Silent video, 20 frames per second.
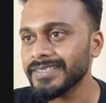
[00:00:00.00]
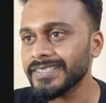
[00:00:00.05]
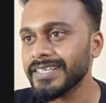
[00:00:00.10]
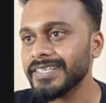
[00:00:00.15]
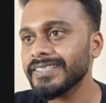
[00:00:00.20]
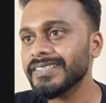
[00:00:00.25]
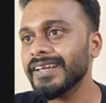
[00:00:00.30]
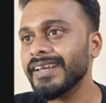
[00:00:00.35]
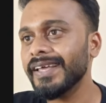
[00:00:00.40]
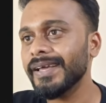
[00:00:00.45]

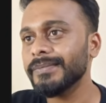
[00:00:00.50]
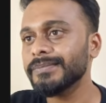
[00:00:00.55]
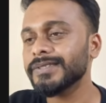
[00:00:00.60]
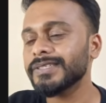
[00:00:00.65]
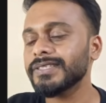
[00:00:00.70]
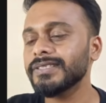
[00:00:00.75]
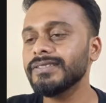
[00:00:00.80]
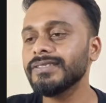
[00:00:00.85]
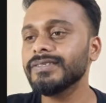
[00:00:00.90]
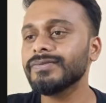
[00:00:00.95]
change the
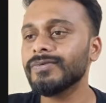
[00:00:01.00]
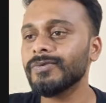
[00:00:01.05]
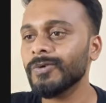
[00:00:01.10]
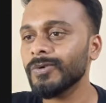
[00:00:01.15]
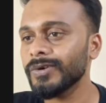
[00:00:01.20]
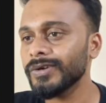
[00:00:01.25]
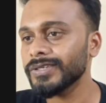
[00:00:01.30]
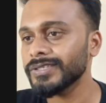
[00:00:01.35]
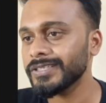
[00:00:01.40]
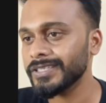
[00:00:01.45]
names in the
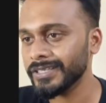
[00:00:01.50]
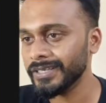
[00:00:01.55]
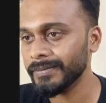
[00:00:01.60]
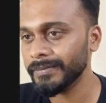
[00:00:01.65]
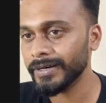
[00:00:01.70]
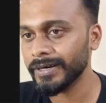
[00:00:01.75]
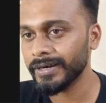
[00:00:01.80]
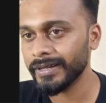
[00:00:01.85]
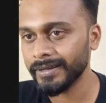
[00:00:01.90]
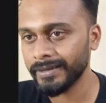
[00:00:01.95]
folders
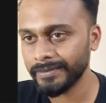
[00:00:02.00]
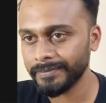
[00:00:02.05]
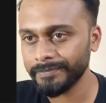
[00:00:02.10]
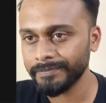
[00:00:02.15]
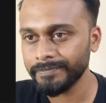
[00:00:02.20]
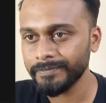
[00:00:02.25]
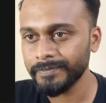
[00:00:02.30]
here, but